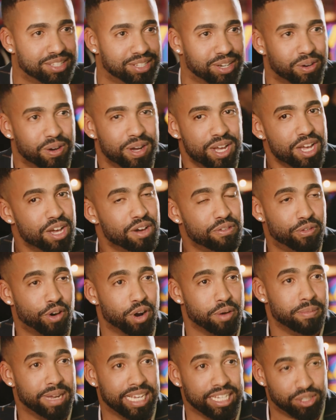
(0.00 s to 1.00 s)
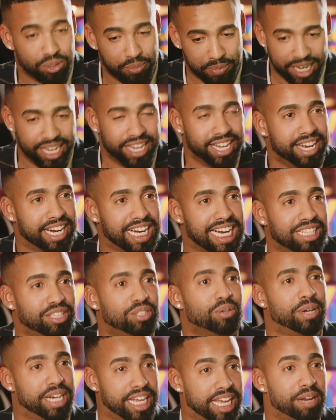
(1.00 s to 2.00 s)
So for me to be here and
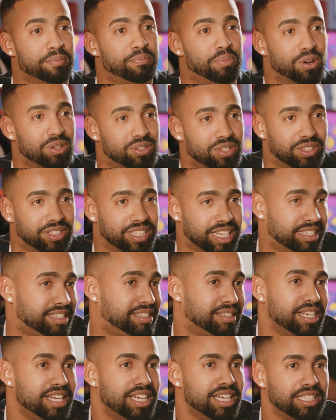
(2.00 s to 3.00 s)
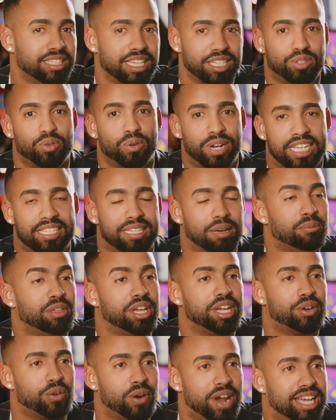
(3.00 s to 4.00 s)
doing it in person, that's really
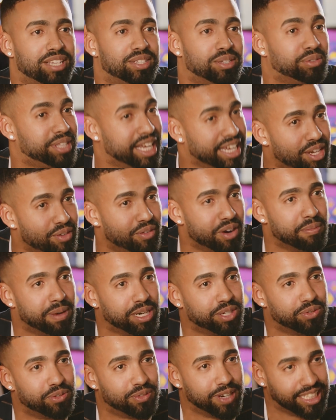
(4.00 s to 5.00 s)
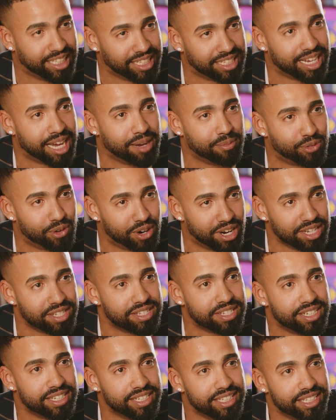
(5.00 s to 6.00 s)
something great. So thank you very much for finding time for us.